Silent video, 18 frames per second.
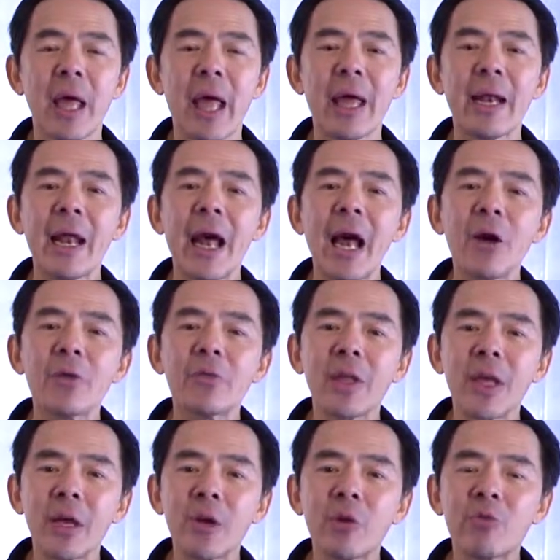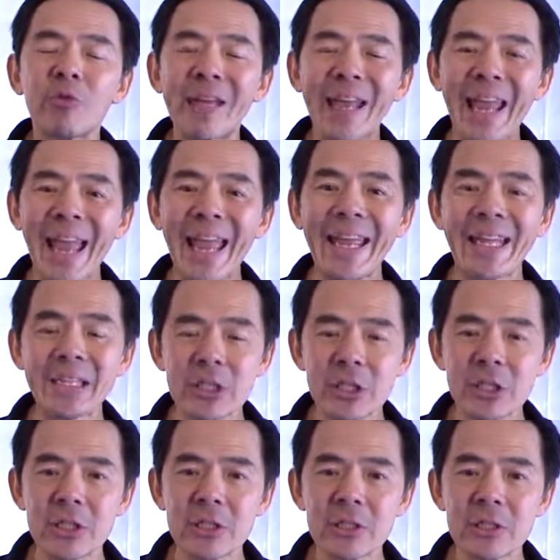and how that
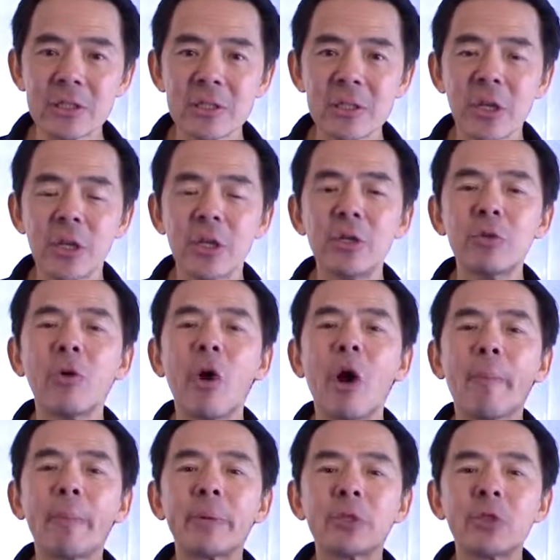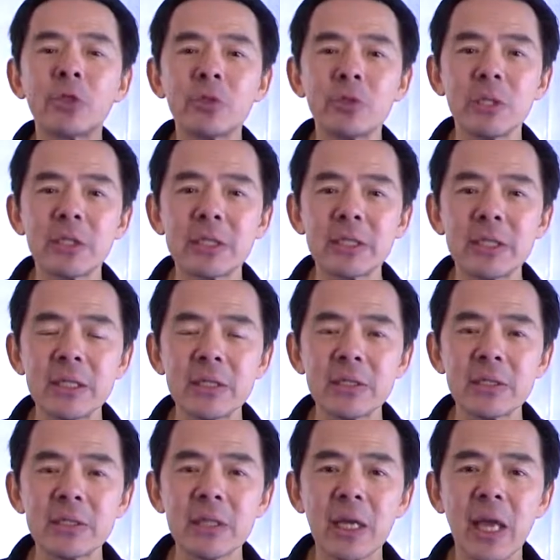creates new
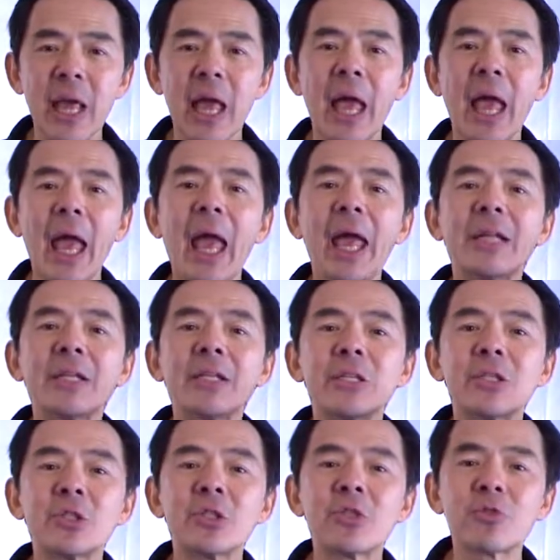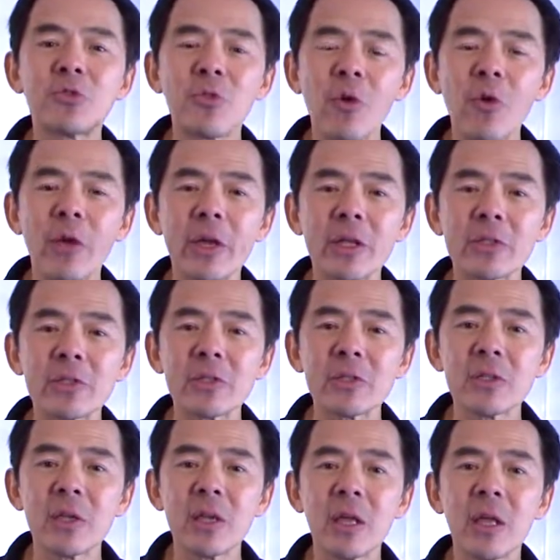opportunities and destroys
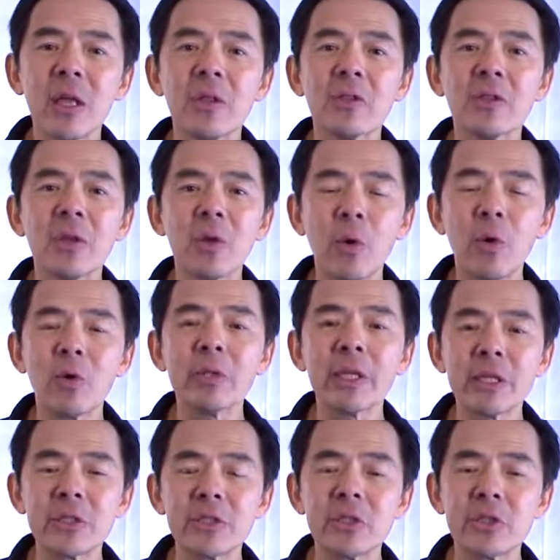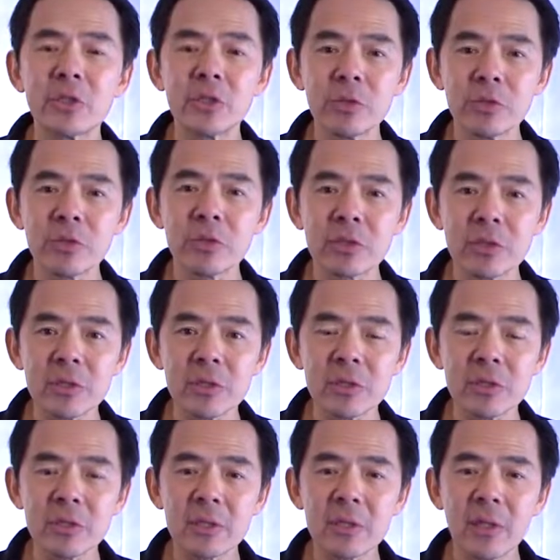the old
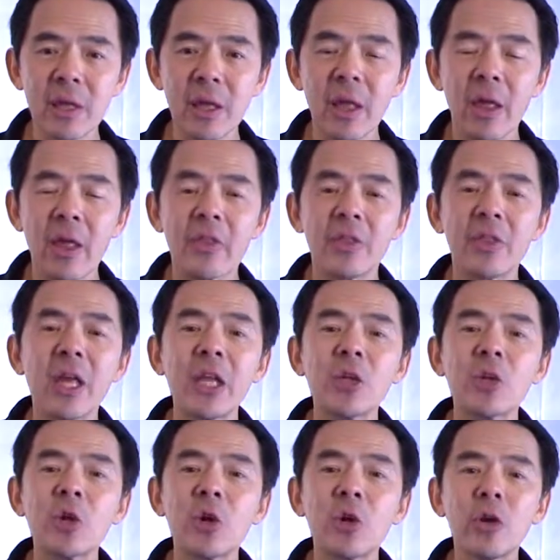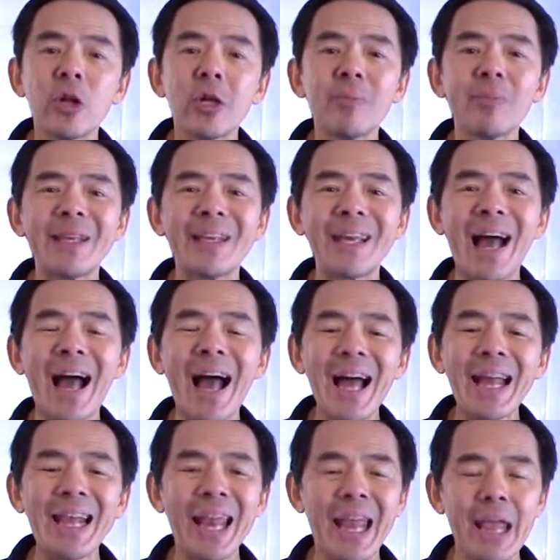institutions, then you're going to be
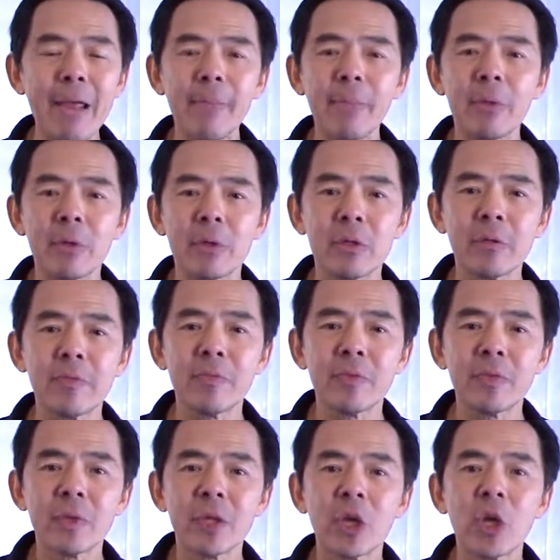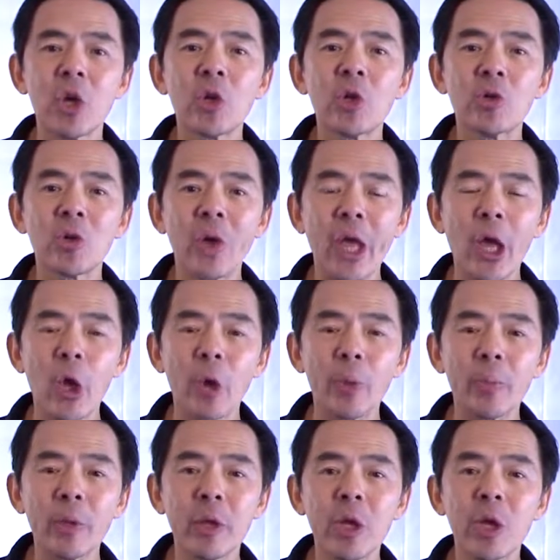unable to
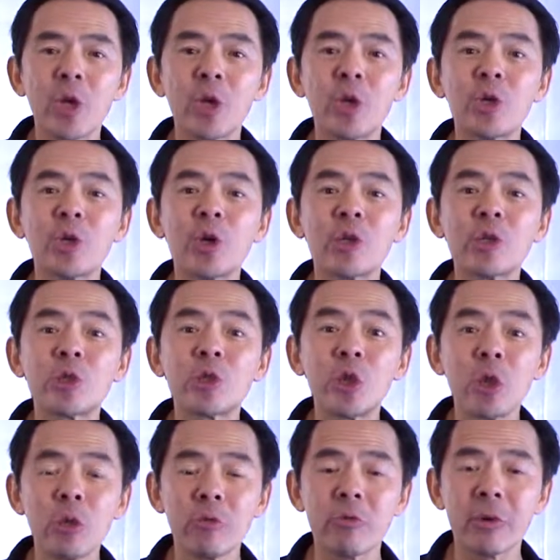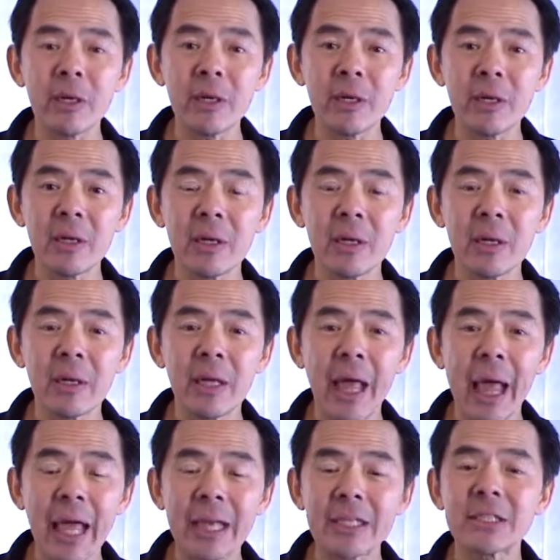help your children
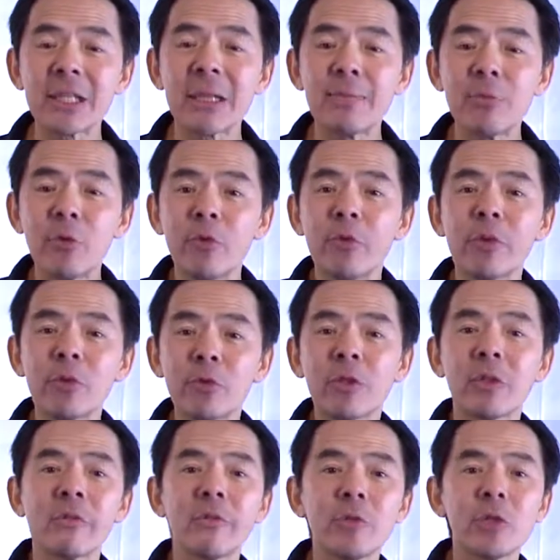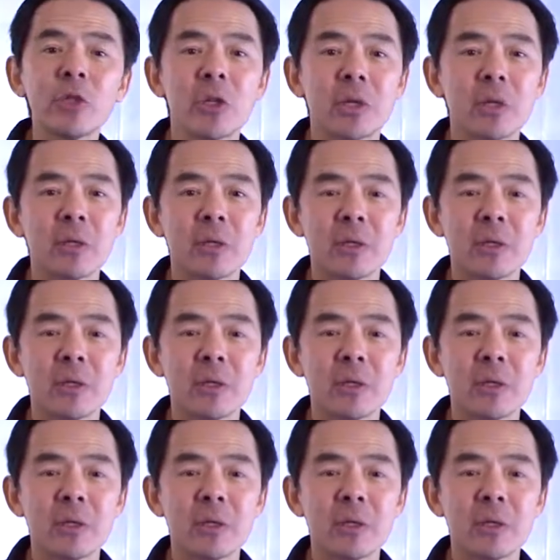as they move into the future.